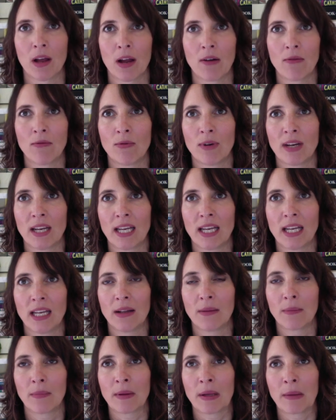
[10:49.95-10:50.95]

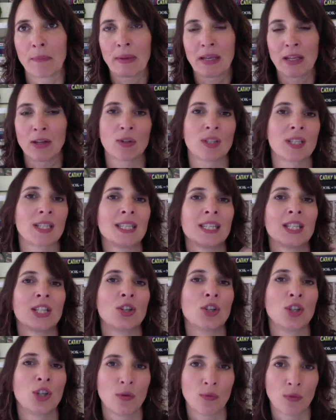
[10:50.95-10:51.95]
re builds and is a
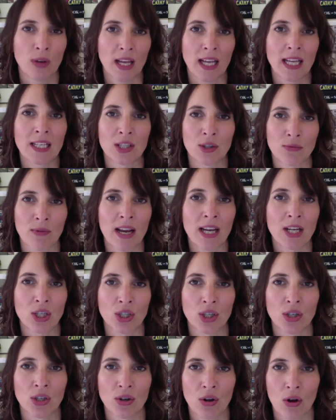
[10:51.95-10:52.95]
new
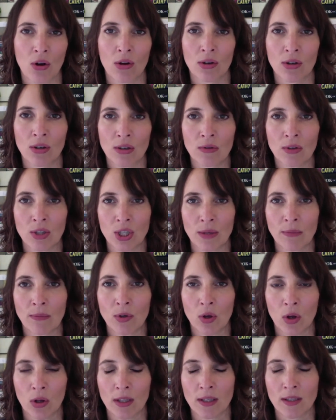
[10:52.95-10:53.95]
iteration on Jim
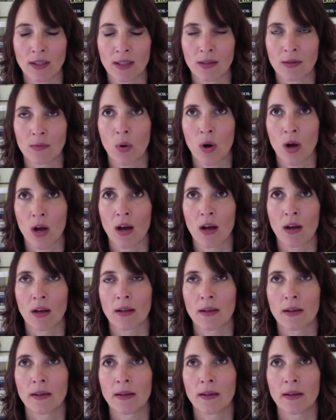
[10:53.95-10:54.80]
Collins' work.